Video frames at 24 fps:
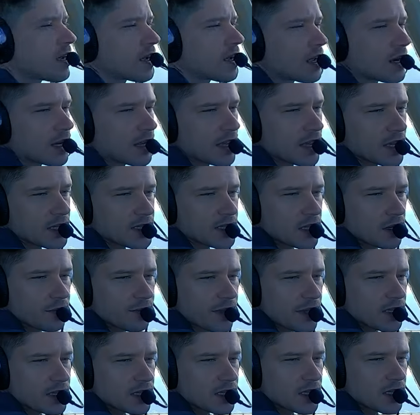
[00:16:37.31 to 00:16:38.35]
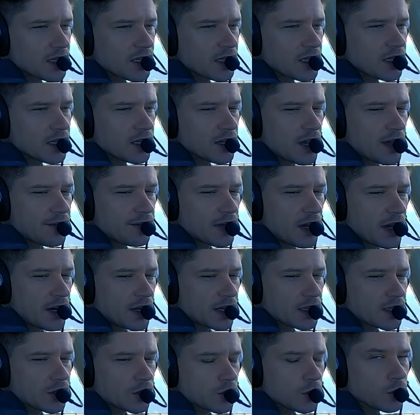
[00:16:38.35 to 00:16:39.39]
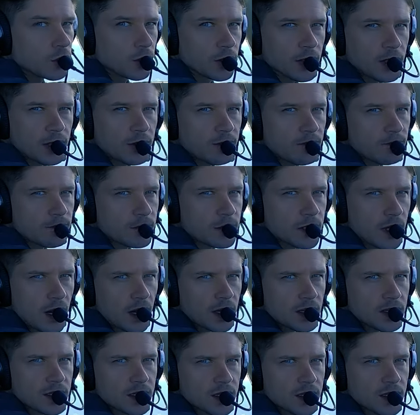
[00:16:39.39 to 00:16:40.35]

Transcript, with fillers: I can't tell if that's the avionics cooling duct